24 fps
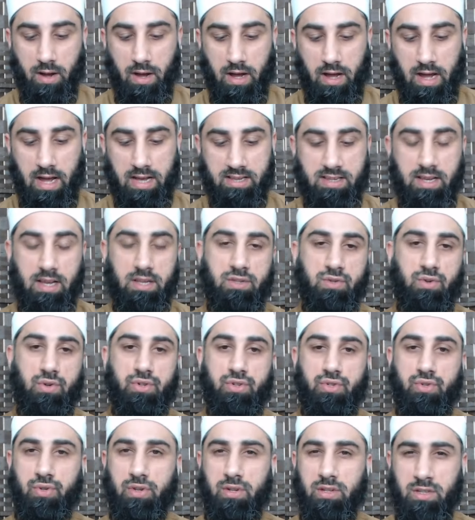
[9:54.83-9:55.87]
as i saw
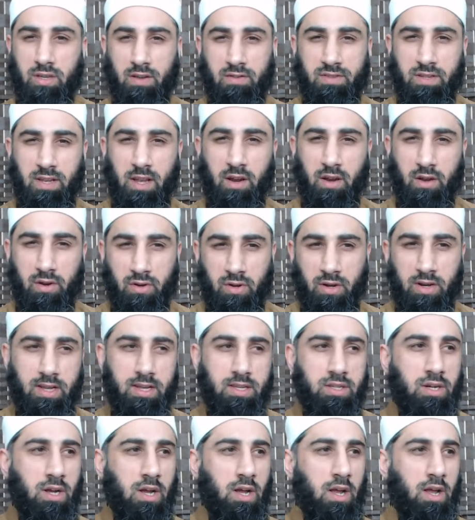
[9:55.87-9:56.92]
students of sacred
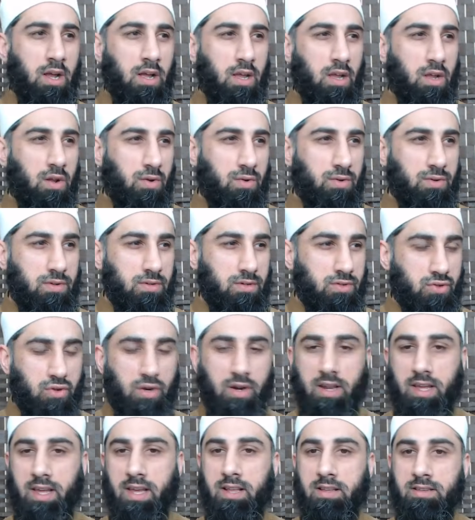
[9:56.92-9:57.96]
knowledge you know
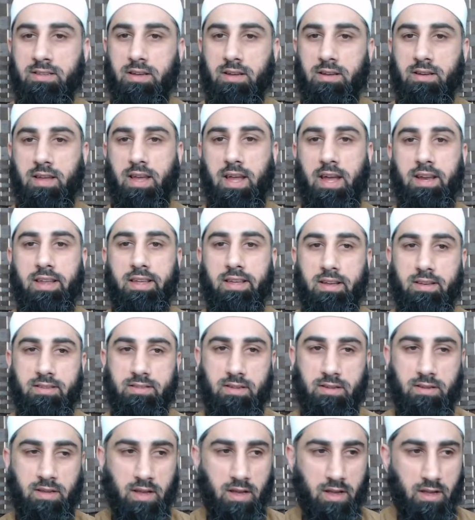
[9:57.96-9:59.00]
struggling in certain areas
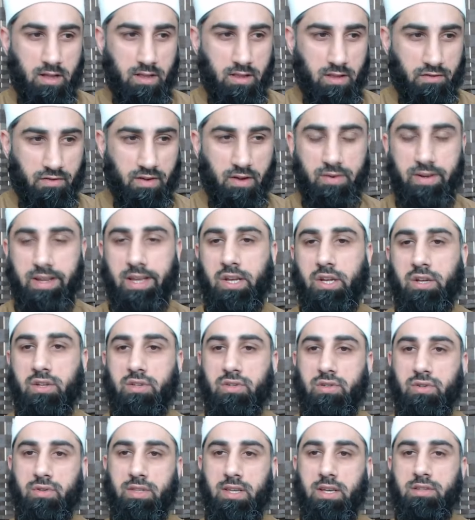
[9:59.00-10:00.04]
and the foundations
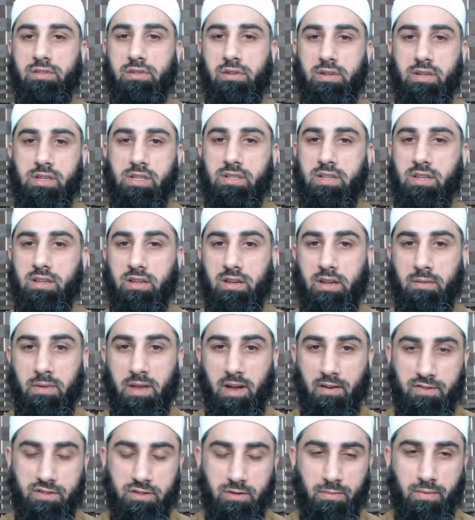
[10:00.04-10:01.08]
to their studies needed a bit
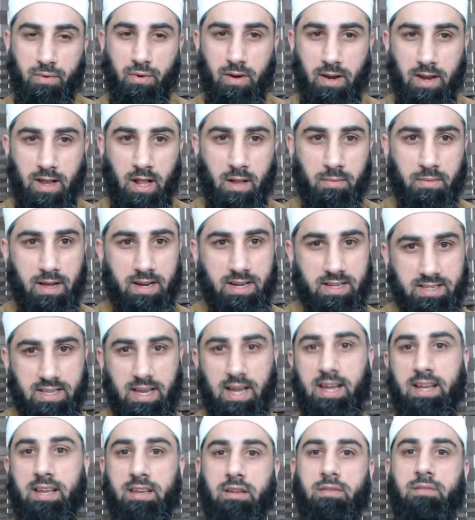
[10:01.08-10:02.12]
of support and help, I
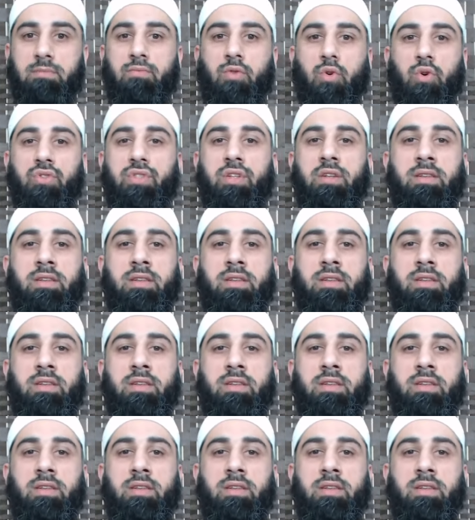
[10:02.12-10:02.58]
designed and authored